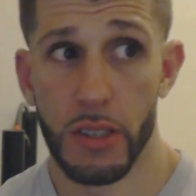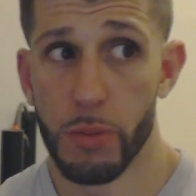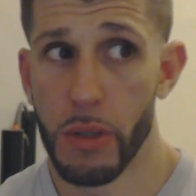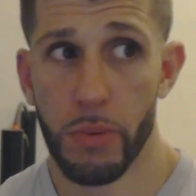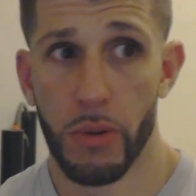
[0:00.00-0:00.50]

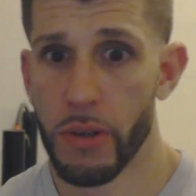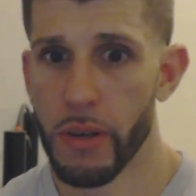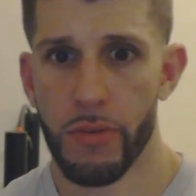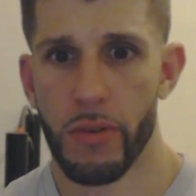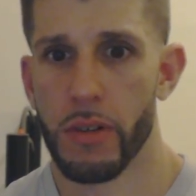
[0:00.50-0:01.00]
These people are
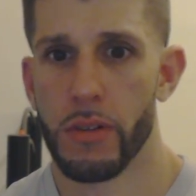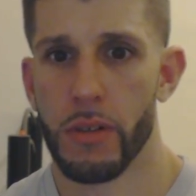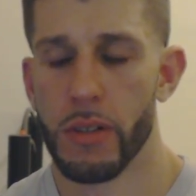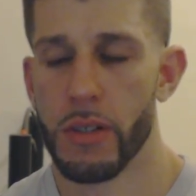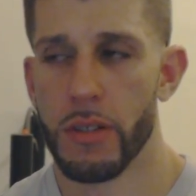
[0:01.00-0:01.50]
different.
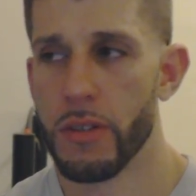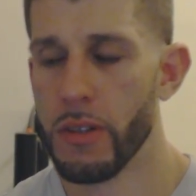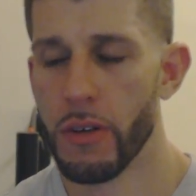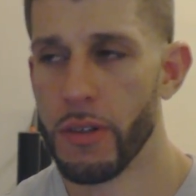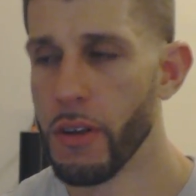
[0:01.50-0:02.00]

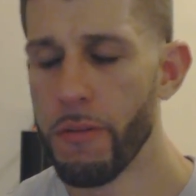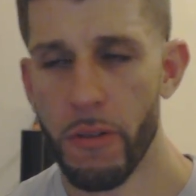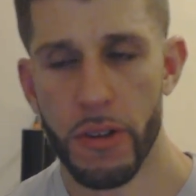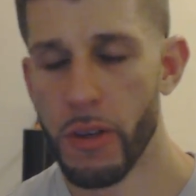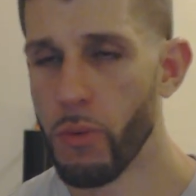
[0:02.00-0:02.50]
They're
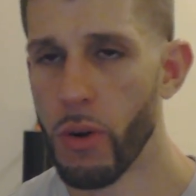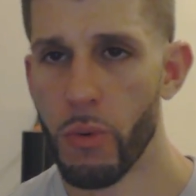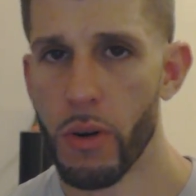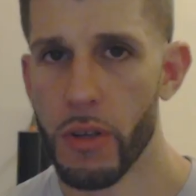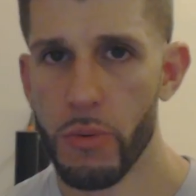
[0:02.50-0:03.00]
different than
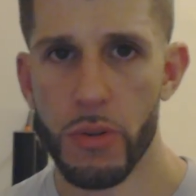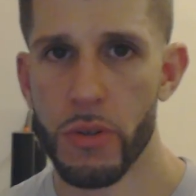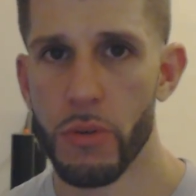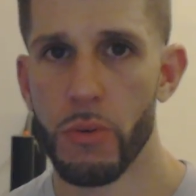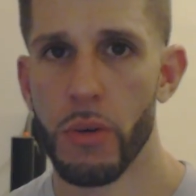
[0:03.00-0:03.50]
what we're
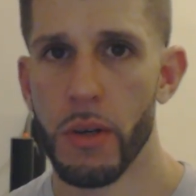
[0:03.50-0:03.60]
used to.